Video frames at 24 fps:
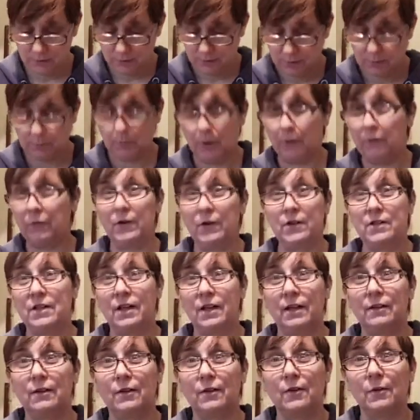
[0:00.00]
I'm not very
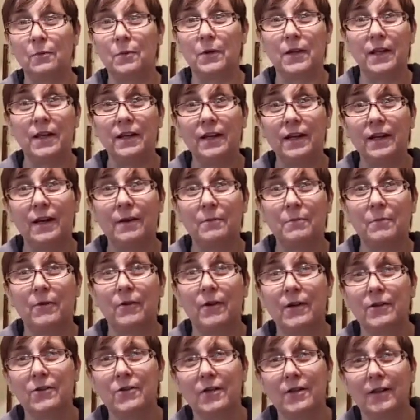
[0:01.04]
technical with any camera,
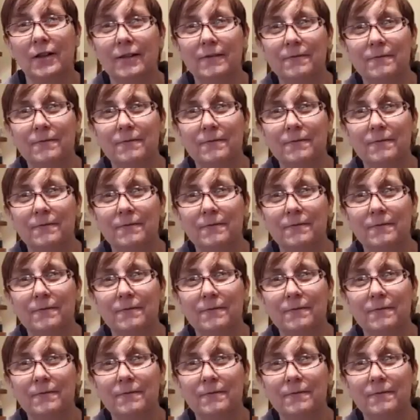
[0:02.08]
actually.